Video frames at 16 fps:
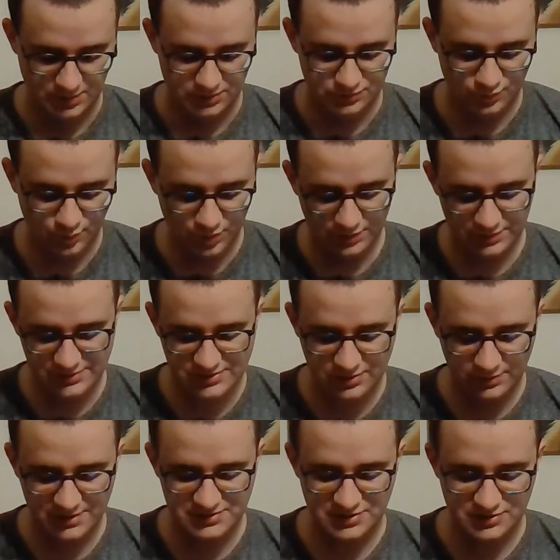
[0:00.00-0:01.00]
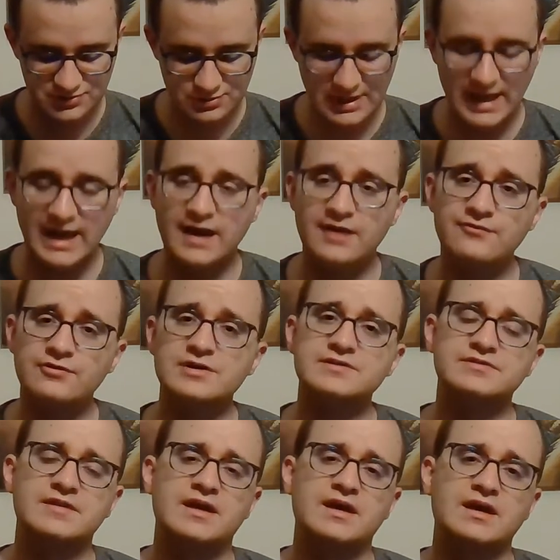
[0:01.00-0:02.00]
The world is going to do
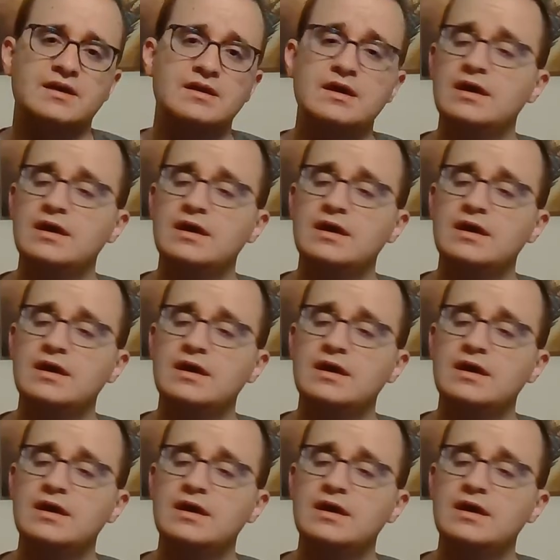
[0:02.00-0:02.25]
everything.